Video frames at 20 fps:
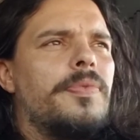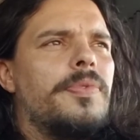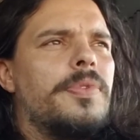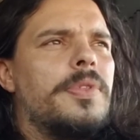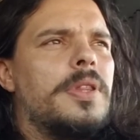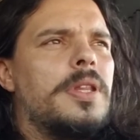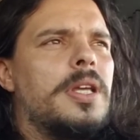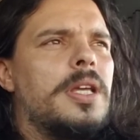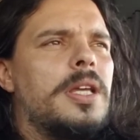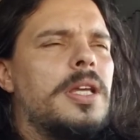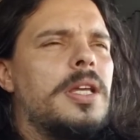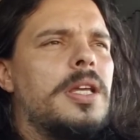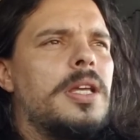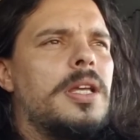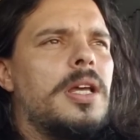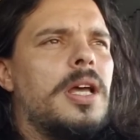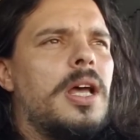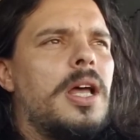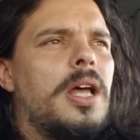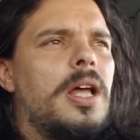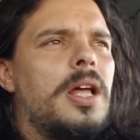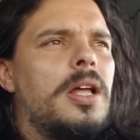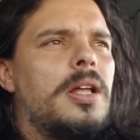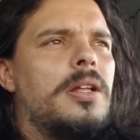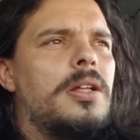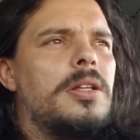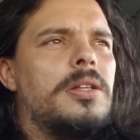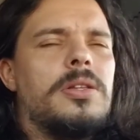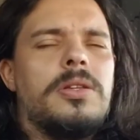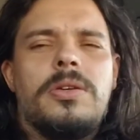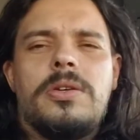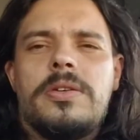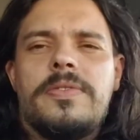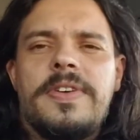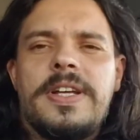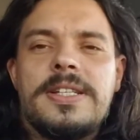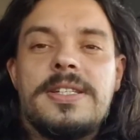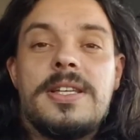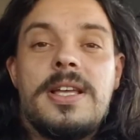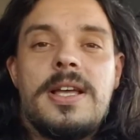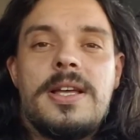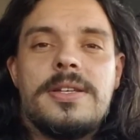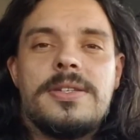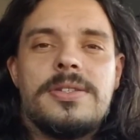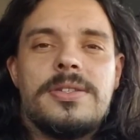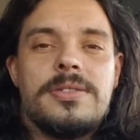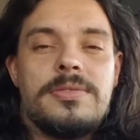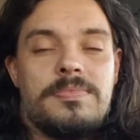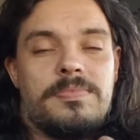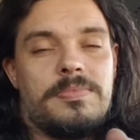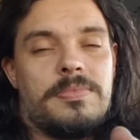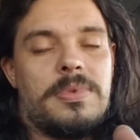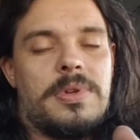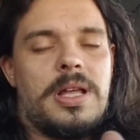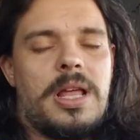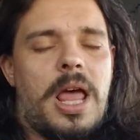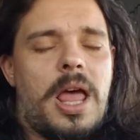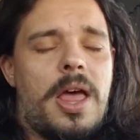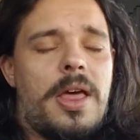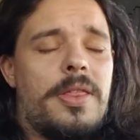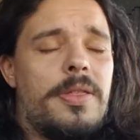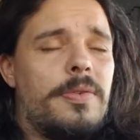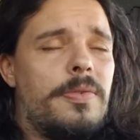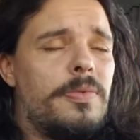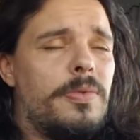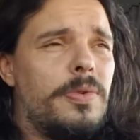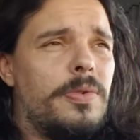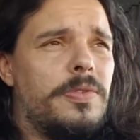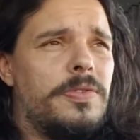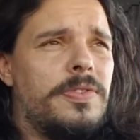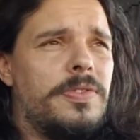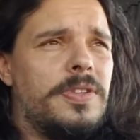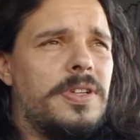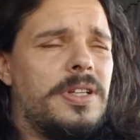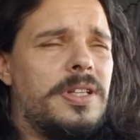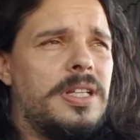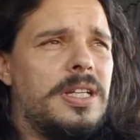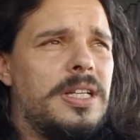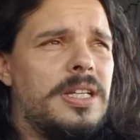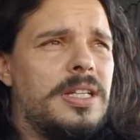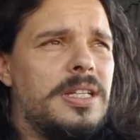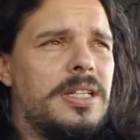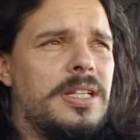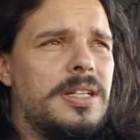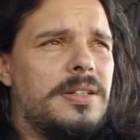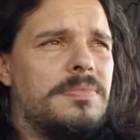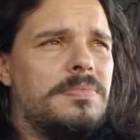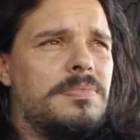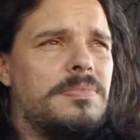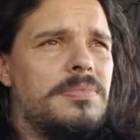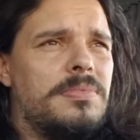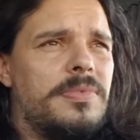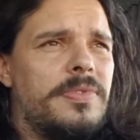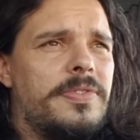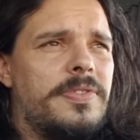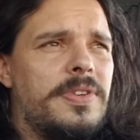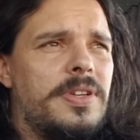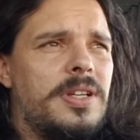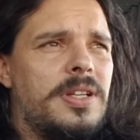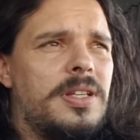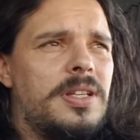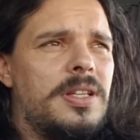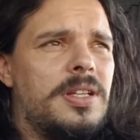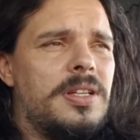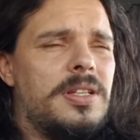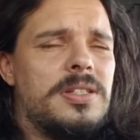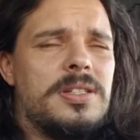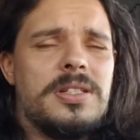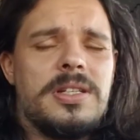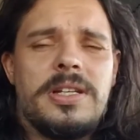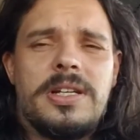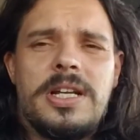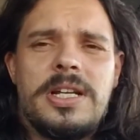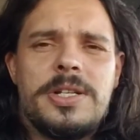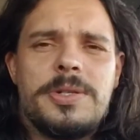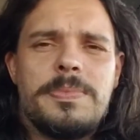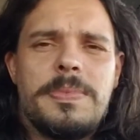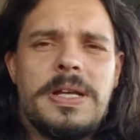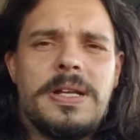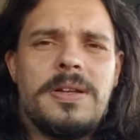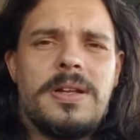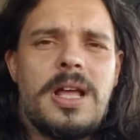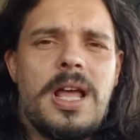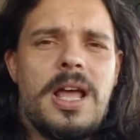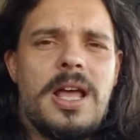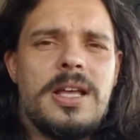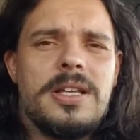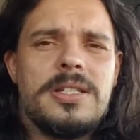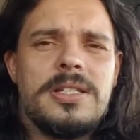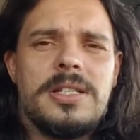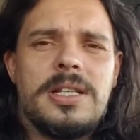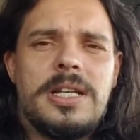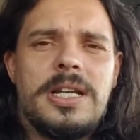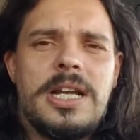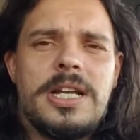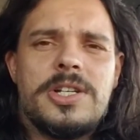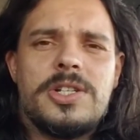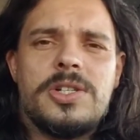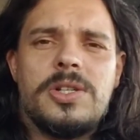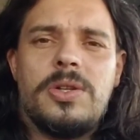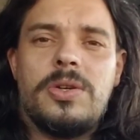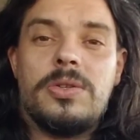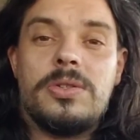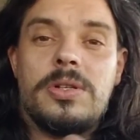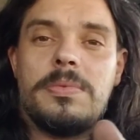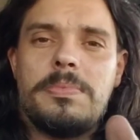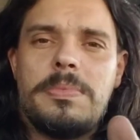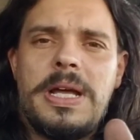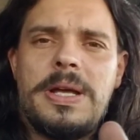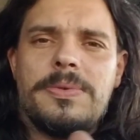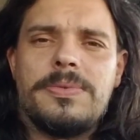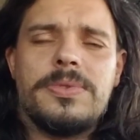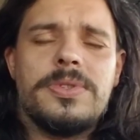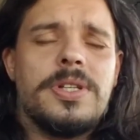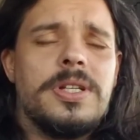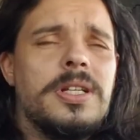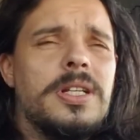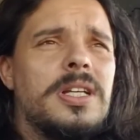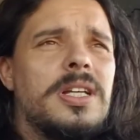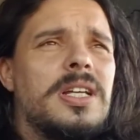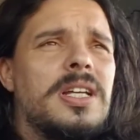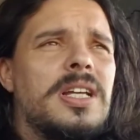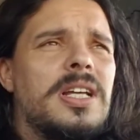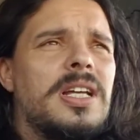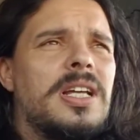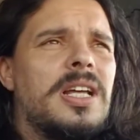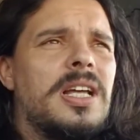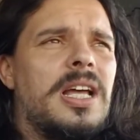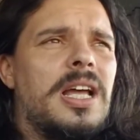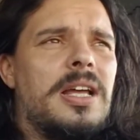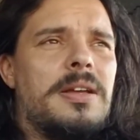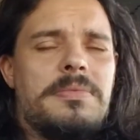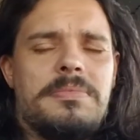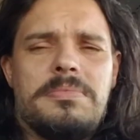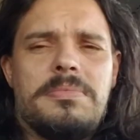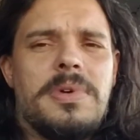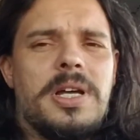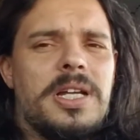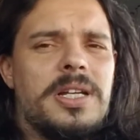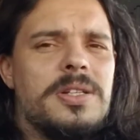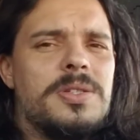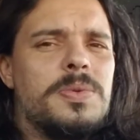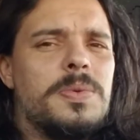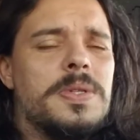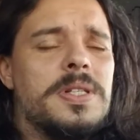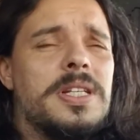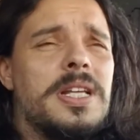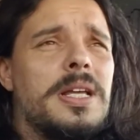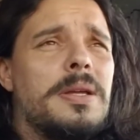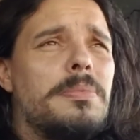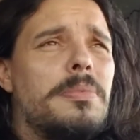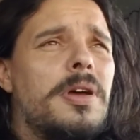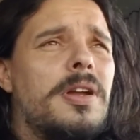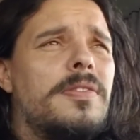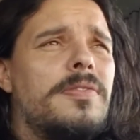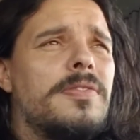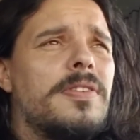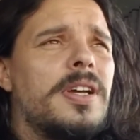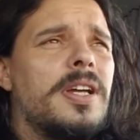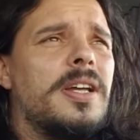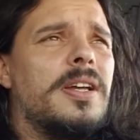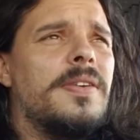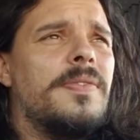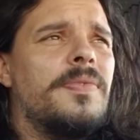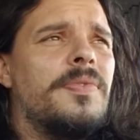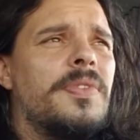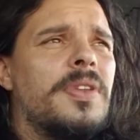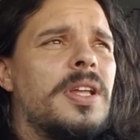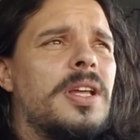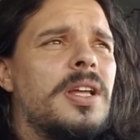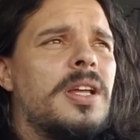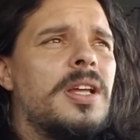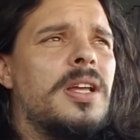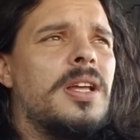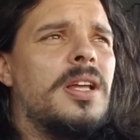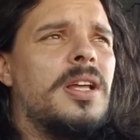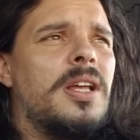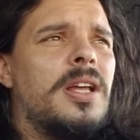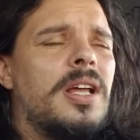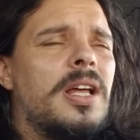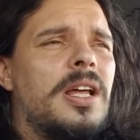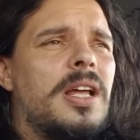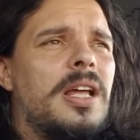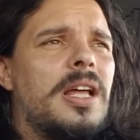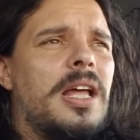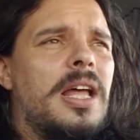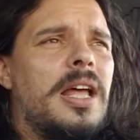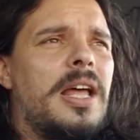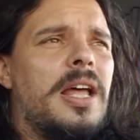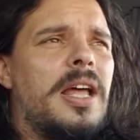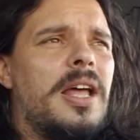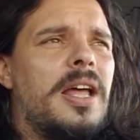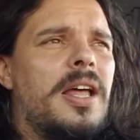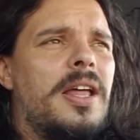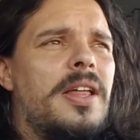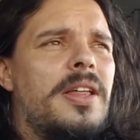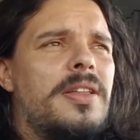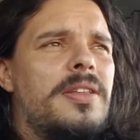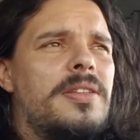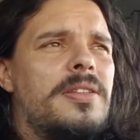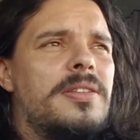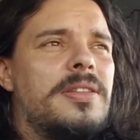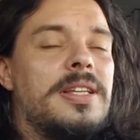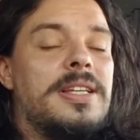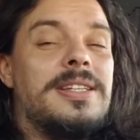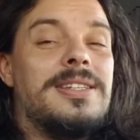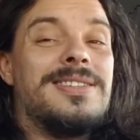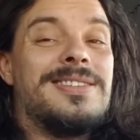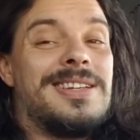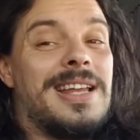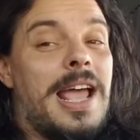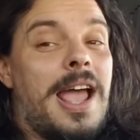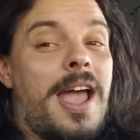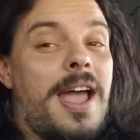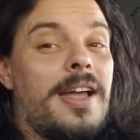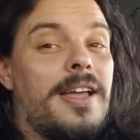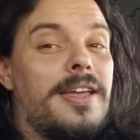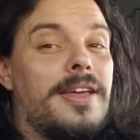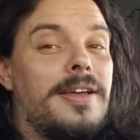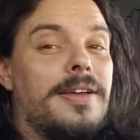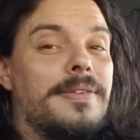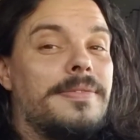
The Lord of Excess, the rule for the Slaanesh Lord on Mount, -1 to hit modifier. The stack.